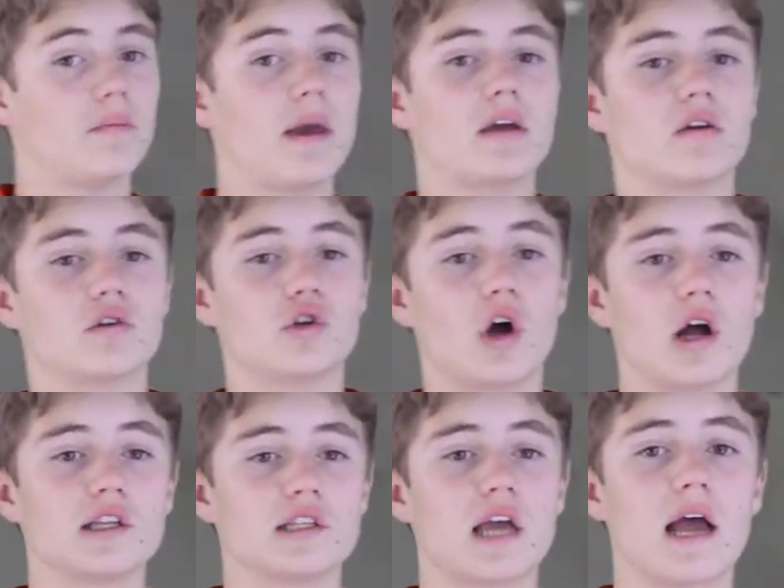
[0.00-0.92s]
make good
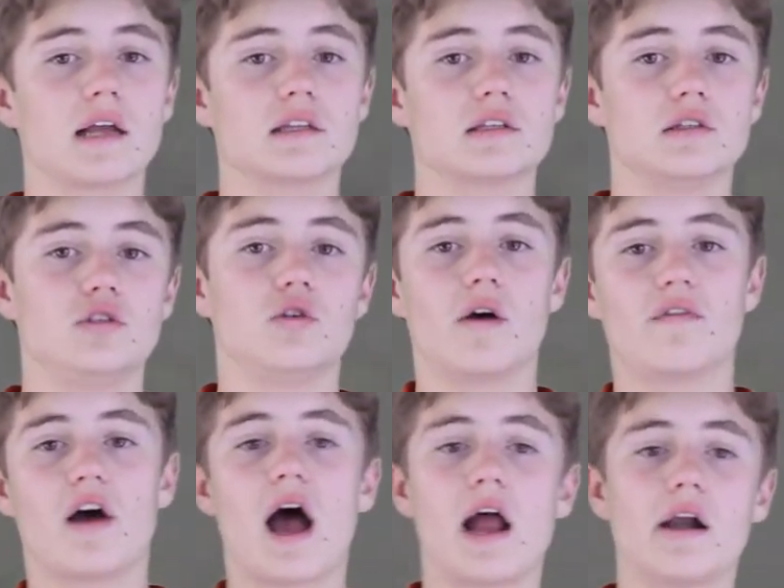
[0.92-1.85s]
contact, you'll have
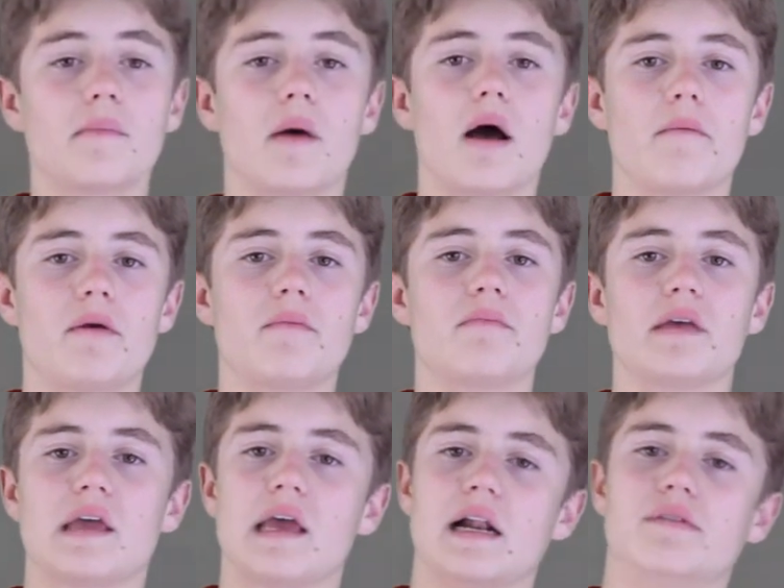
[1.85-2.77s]
a higher BOPIP
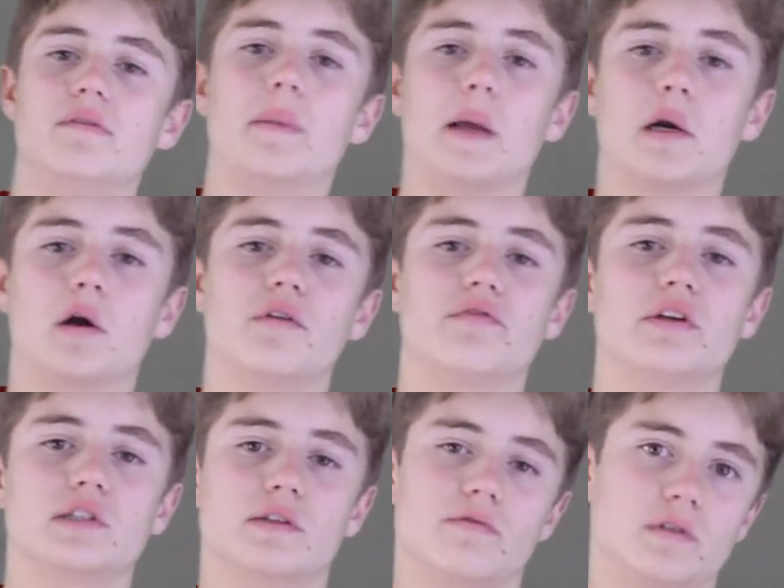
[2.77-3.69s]
and have a better
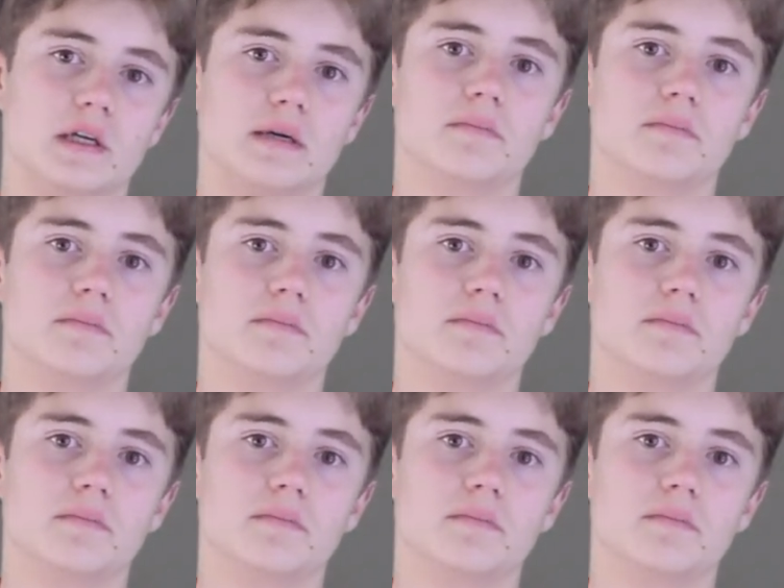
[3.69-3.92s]
offensive team.